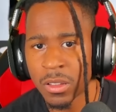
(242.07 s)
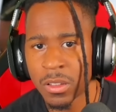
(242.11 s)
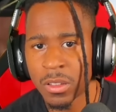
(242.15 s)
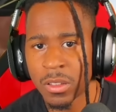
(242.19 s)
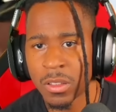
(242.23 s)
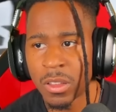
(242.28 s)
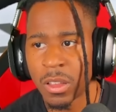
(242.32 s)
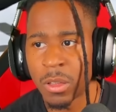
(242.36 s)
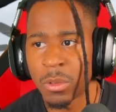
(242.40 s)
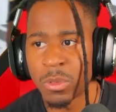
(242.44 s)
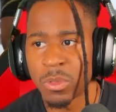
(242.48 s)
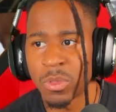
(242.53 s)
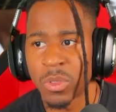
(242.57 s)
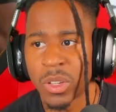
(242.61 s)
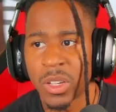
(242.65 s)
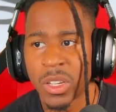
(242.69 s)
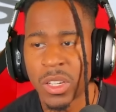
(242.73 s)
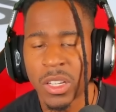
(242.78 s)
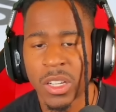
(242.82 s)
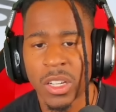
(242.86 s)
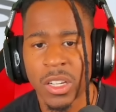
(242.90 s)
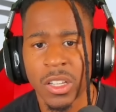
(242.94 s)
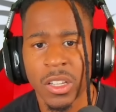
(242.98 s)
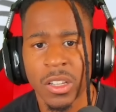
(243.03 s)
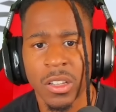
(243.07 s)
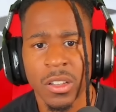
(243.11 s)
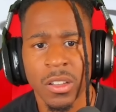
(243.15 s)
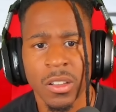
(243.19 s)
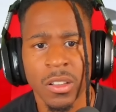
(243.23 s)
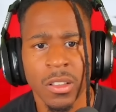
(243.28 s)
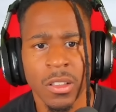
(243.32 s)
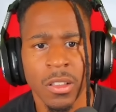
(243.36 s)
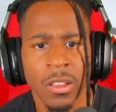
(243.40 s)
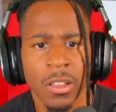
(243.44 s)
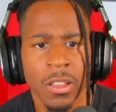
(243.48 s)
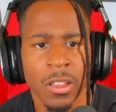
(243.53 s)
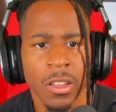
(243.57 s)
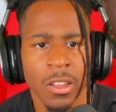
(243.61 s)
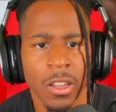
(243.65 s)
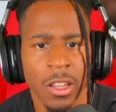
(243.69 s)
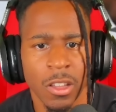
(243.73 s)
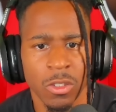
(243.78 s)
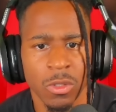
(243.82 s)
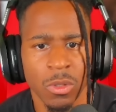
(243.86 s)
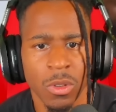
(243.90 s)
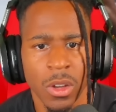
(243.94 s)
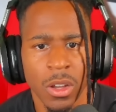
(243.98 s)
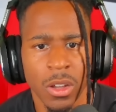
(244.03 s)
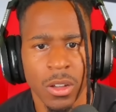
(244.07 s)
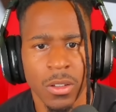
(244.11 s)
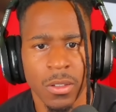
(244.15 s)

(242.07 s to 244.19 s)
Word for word: That was really clean. Nice rock.